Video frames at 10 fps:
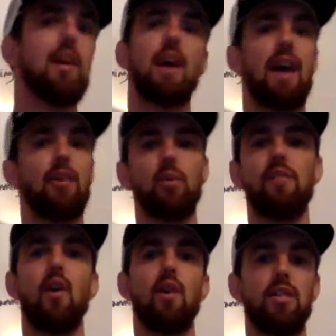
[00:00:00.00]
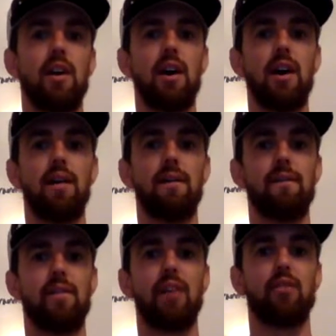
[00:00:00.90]
as we vary
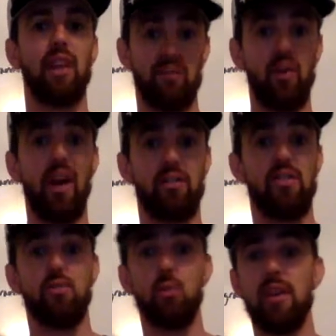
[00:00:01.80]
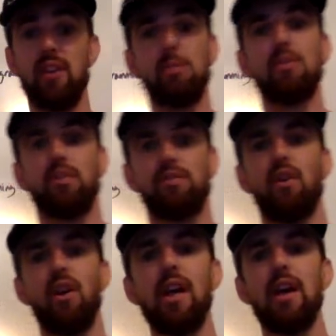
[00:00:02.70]
the exercise selection through this, but just
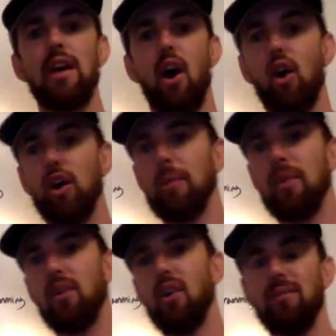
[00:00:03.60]
for argument or